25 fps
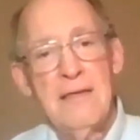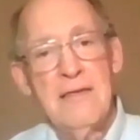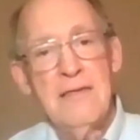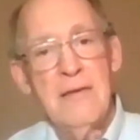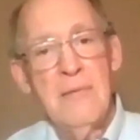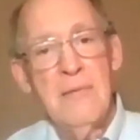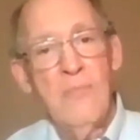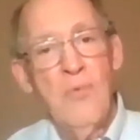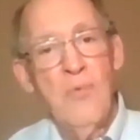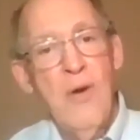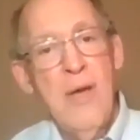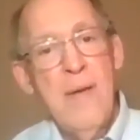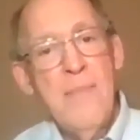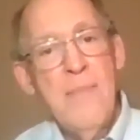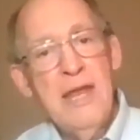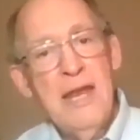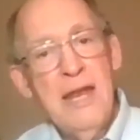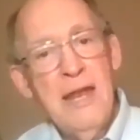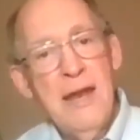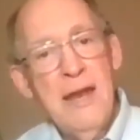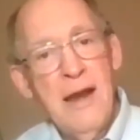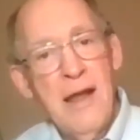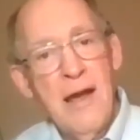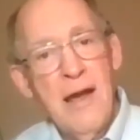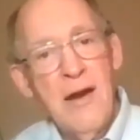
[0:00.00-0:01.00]
some
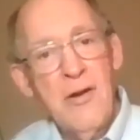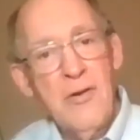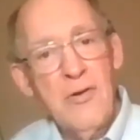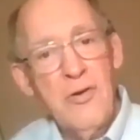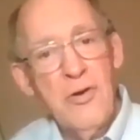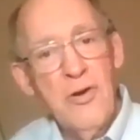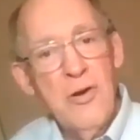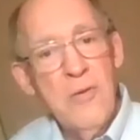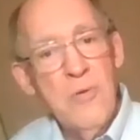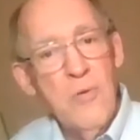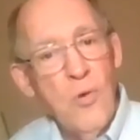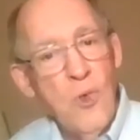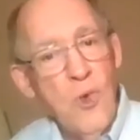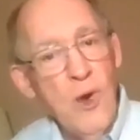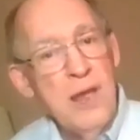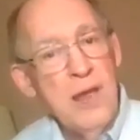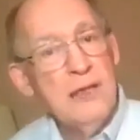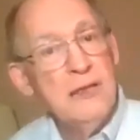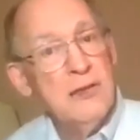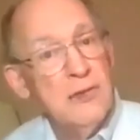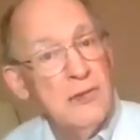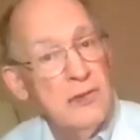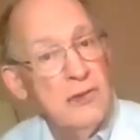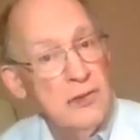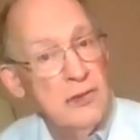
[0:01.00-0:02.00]
women in our group
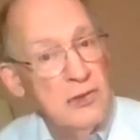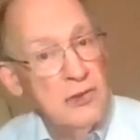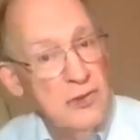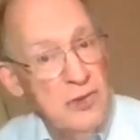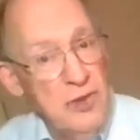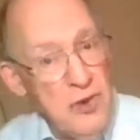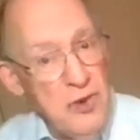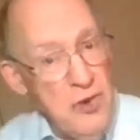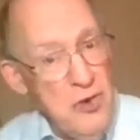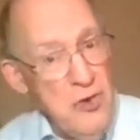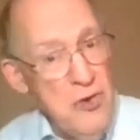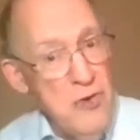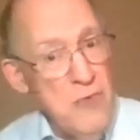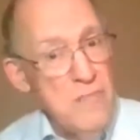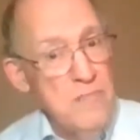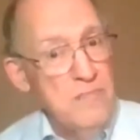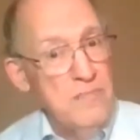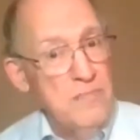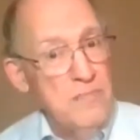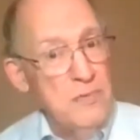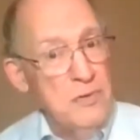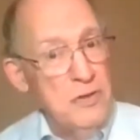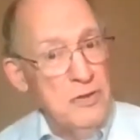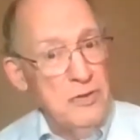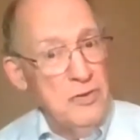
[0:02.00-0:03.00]
went to the
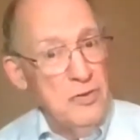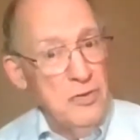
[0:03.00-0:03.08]
tomb